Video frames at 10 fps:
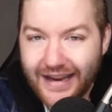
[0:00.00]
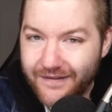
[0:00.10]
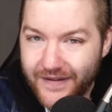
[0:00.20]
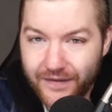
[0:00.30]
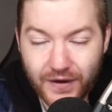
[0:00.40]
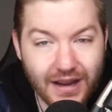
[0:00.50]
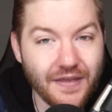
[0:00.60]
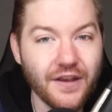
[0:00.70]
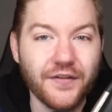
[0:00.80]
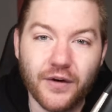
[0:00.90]
if, if you're
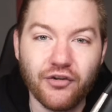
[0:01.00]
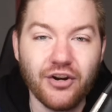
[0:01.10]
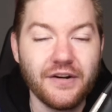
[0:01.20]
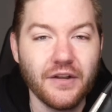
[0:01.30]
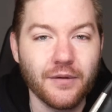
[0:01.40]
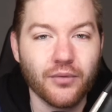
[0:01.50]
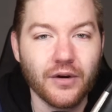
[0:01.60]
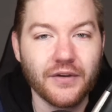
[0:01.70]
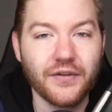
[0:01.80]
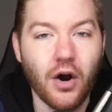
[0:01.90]
getting this version of Dillon
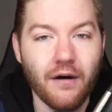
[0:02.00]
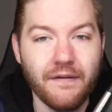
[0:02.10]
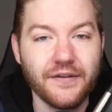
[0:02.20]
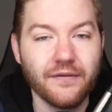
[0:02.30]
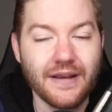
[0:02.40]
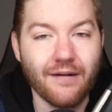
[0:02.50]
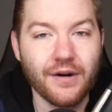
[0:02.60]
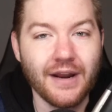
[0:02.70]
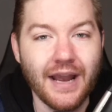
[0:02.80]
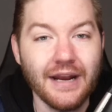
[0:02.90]
Brooks offensively
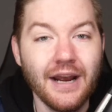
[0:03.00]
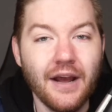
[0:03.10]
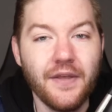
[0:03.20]
every night,